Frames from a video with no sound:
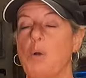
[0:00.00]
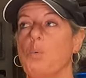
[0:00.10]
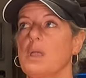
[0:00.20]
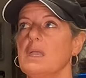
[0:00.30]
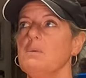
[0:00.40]

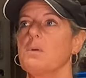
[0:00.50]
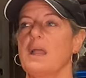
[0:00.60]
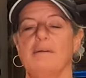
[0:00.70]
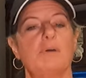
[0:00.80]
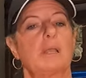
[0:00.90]
We were
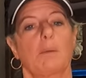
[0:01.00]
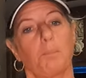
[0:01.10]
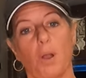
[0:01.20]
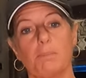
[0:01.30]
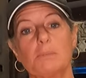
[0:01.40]
having
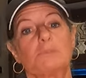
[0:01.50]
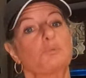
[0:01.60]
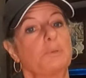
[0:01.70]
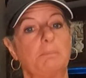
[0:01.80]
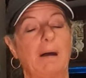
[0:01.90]
problems
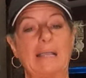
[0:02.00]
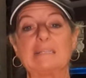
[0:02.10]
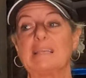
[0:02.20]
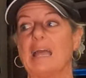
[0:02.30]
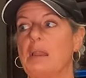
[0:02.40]
with
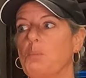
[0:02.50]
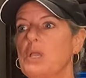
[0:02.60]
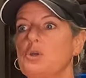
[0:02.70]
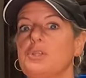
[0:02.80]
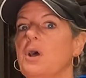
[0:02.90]
mice and
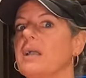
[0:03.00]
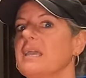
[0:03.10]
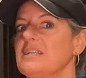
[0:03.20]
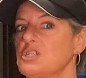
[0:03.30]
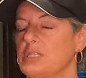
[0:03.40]
we could not
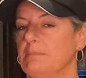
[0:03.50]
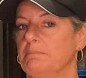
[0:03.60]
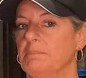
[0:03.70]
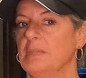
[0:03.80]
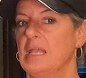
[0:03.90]
catch them.